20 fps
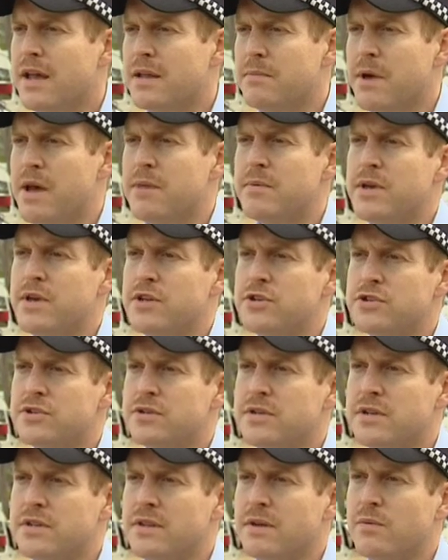Uh, he may be
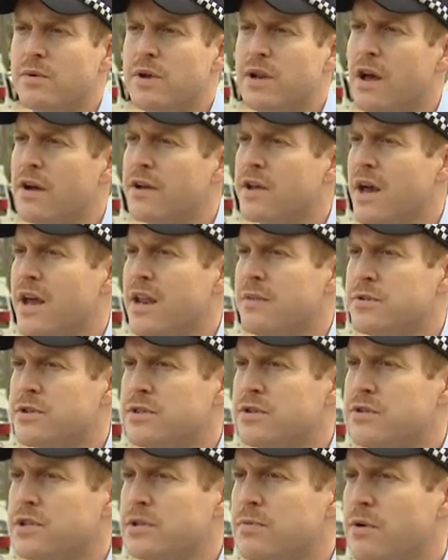injured, and that we locate him as
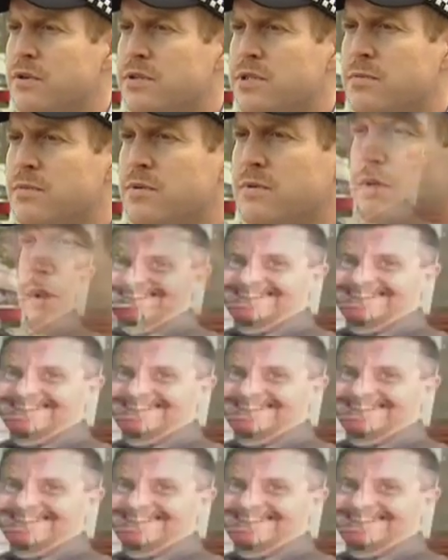soon as possible.